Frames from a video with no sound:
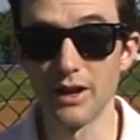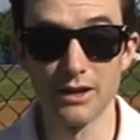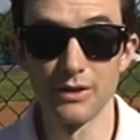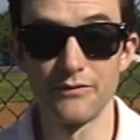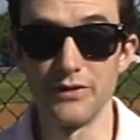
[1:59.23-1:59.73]
I
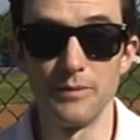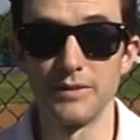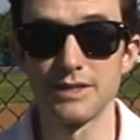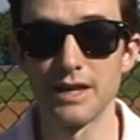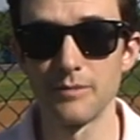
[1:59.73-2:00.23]
could film
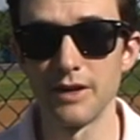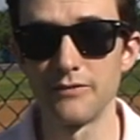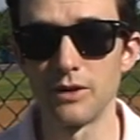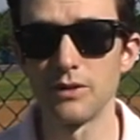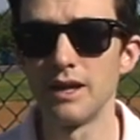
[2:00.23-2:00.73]
this on my
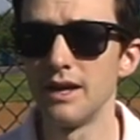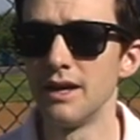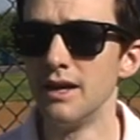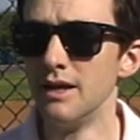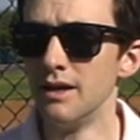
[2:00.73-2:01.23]
phone.
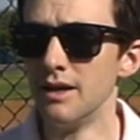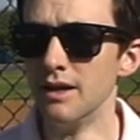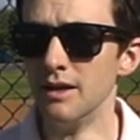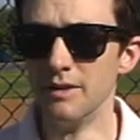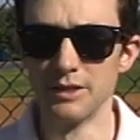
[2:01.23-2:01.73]

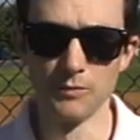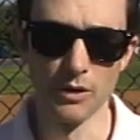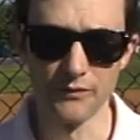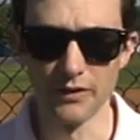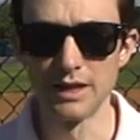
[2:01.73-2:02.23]
It's
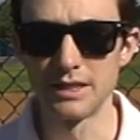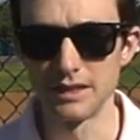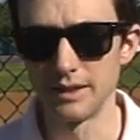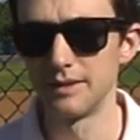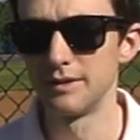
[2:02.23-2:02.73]
more fun to